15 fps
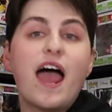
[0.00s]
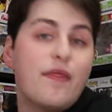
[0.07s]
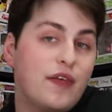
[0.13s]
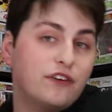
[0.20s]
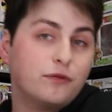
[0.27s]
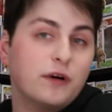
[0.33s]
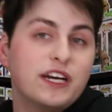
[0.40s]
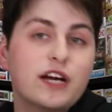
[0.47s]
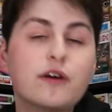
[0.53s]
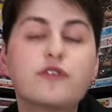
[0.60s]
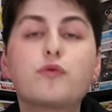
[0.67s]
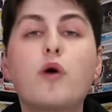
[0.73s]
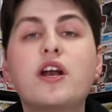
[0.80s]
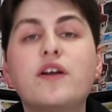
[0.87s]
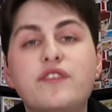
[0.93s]
And this one here
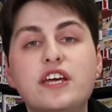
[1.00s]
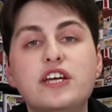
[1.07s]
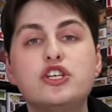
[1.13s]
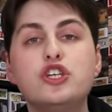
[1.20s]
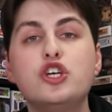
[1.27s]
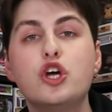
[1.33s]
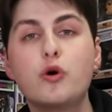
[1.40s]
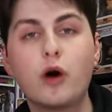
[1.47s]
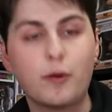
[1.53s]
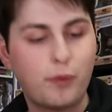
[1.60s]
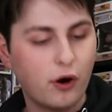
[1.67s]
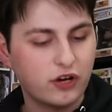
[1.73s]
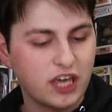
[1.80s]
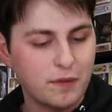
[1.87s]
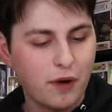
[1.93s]
is one of the newer
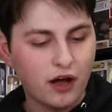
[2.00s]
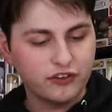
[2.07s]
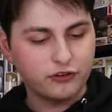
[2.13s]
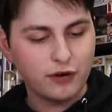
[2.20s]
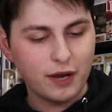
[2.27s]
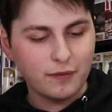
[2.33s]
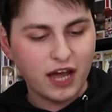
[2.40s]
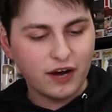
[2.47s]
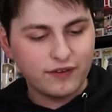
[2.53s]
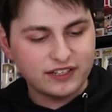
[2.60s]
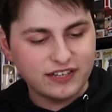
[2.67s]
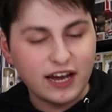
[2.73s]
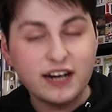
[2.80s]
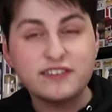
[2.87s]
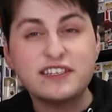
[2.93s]
Pokeballs, so I am kind of
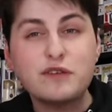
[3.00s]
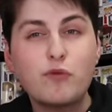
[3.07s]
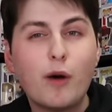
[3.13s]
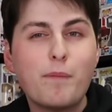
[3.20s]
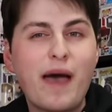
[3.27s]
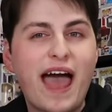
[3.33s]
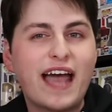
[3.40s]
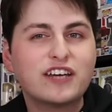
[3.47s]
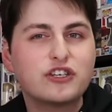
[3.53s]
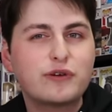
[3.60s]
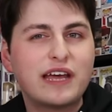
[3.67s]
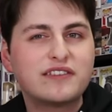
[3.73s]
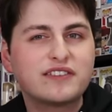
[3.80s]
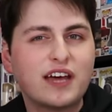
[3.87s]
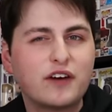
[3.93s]
excited to see what packs you
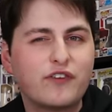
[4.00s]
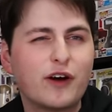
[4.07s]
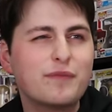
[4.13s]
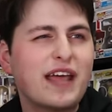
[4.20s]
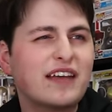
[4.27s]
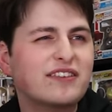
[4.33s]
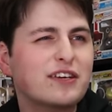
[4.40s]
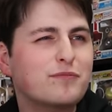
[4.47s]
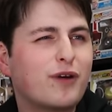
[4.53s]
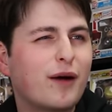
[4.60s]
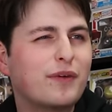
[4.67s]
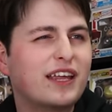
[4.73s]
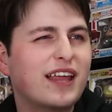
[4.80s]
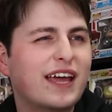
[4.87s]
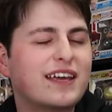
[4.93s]
get inside of here. I'm guessing
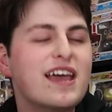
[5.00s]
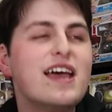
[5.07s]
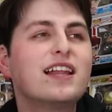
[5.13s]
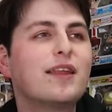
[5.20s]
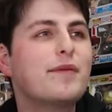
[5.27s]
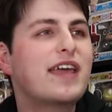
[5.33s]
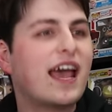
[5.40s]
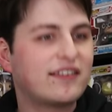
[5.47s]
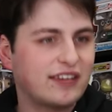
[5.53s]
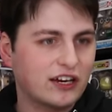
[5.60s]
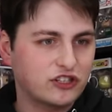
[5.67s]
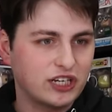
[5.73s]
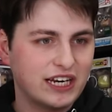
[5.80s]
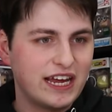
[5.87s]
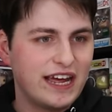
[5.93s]
probably like, let me guess
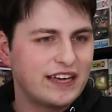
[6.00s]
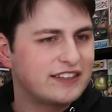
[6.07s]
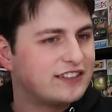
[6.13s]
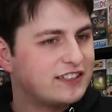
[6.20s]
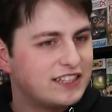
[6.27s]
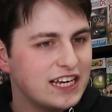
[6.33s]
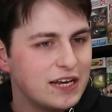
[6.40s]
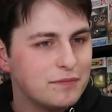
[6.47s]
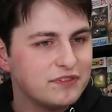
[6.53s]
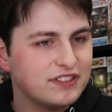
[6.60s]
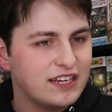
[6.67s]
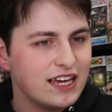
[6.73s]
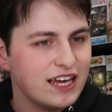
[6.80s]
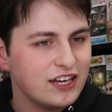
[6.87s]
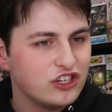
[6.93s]
actually, Steam
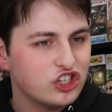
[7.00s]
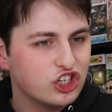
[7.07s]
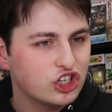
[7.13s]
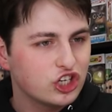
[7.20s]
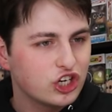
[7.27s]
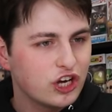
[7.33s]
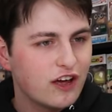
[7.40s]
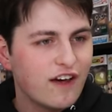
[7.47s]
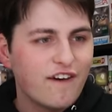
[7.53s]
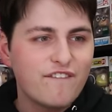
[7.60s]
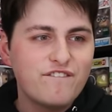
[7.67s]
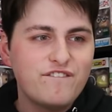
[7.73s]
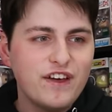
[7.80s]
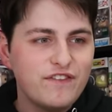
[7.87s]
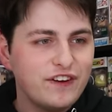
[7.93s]
Siege,
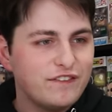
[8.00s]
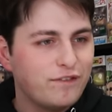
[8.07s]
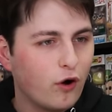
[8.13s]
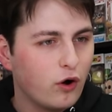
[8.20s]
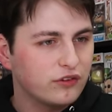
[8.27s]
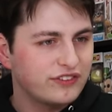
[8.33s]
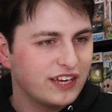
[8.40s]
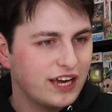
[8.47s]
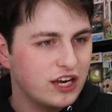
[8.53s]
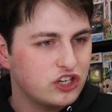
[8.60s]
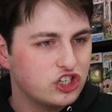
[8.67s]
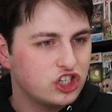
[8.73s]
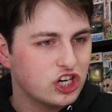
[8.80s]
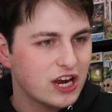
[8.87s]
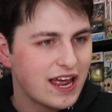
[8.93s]
Vivid
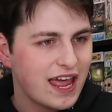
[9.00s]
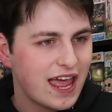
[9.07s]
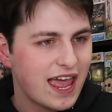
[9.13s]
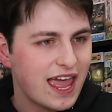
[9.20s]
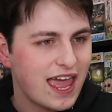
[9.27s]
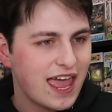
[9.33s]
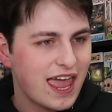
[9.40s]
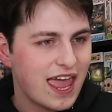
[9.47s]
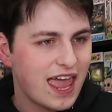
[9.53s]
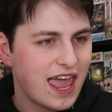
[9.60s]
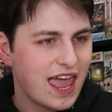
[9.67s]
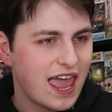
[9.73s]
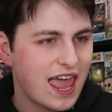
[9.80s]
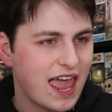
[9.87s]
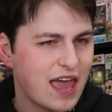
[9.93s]
Voltage,
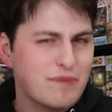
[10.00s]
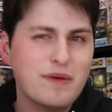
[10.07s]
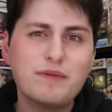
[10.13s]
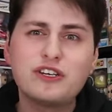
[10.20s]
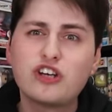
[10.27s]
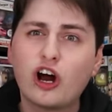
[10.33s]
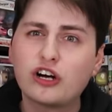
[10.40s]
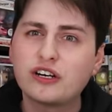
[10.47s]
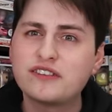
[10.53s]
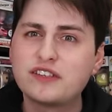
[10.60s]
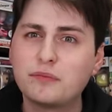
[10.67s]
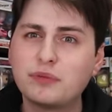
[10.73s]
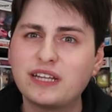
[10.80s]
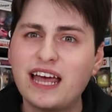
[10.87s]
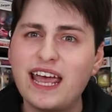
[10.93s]
and maybe Darkness
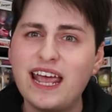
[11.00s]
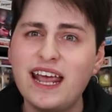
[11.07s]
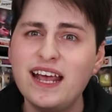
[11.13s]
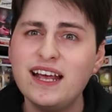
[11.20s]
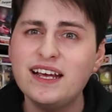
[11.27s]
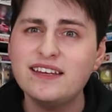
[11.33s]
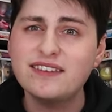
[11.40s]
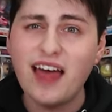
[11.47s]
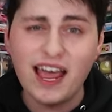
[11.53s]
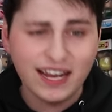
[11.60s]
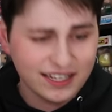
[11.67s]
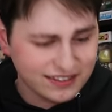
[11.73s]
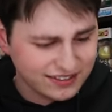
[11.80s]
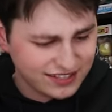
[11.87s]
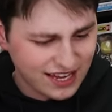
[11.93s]
Ablaze, I
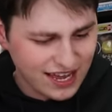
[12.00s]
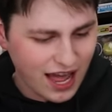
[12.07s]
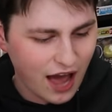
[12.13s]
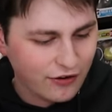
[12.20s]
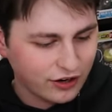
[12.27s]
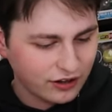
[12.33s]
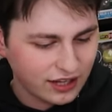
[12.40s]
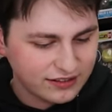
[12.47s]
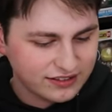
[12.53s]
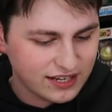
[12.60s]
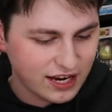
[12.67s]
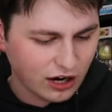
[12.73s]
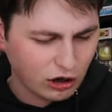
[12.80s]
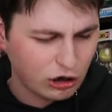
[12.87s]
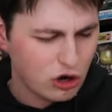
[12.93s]
could see. I don't know, let's see
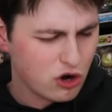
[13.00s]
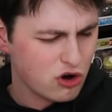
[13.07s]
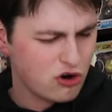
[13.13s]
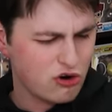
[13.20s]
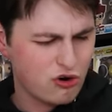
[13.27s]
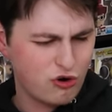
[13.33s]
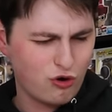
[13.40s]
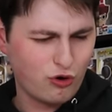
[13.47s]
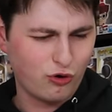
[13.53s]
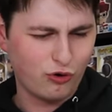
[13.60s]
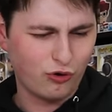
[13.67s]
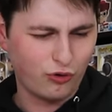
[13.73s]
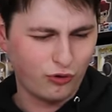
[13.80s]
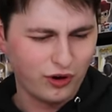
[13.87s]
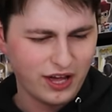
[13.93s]
here.
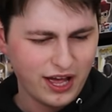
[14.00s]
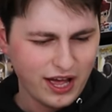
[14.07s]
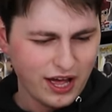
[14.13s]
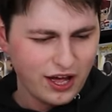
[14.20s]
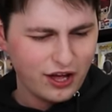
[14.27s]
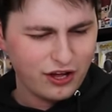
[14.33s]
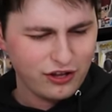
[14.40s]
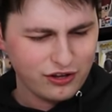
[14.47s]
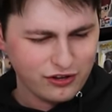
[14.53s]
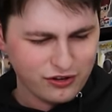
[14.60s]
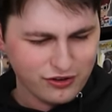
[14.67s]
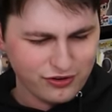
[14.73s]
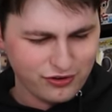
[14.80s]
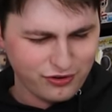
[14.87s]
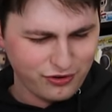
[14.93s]
Ooh,
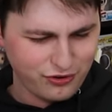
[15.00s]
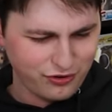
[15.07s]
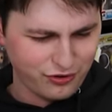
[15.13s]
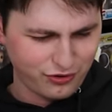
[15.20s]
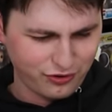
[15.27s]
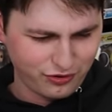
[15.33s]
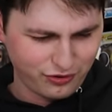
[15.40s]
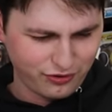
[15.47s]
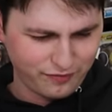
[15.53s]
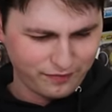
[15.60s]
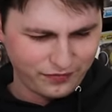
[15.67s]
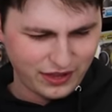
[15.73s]
ooh.